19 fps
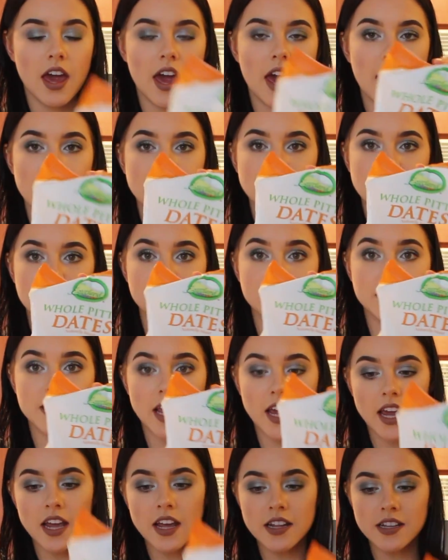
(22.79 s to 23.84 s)
and some
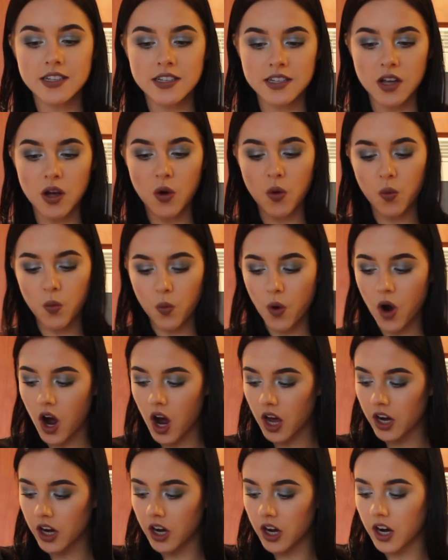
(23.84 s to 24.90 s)
dates,
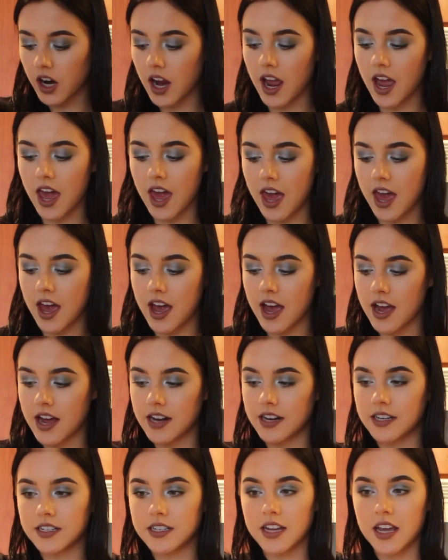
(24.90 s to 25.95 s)
water,
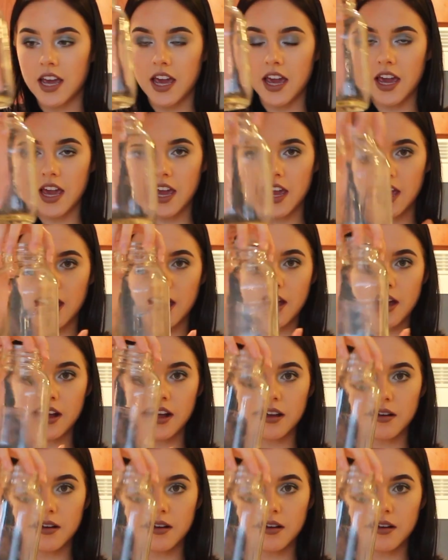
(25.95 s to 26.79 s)
and a